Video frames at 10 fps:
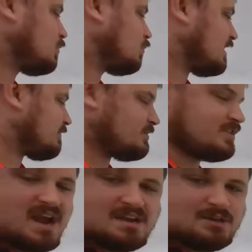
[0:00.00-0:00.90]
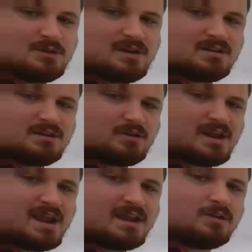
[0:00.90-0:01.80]
wherever the
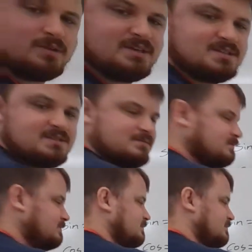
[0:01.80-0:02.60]
90-degree angle is,